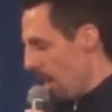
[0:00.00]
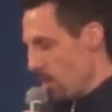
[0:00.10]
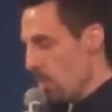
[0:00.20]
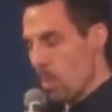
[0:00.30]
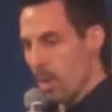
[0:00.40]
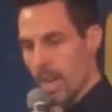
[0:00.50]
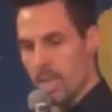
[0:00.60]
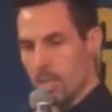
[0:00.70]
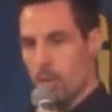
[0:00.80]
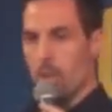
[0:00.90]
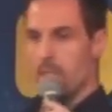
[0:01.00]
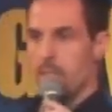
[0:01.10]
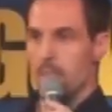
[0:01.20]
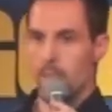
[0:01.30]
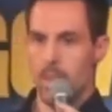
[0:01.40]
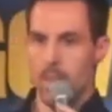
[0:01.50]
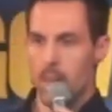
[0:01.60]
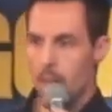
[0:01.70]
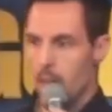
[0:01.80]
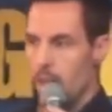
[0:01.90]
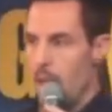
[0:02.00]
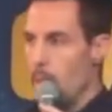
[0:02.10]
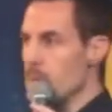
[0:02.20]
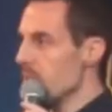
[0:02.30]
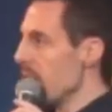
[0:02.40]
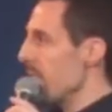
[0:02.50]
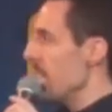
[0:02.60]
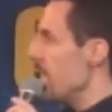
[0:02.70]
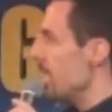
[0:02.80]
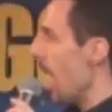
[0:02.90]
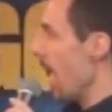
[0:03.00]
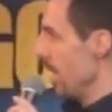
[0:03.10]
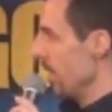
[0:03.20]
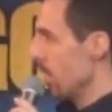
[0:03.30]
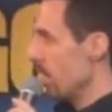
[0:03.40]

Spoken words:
And one morning, I just lost it. I was like, "Dad,